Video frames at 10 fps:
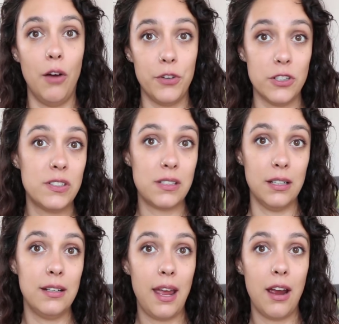of your
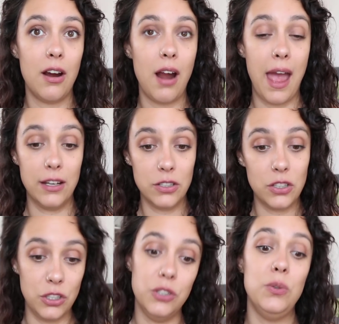skincare
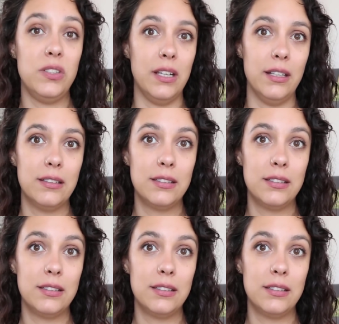and use it,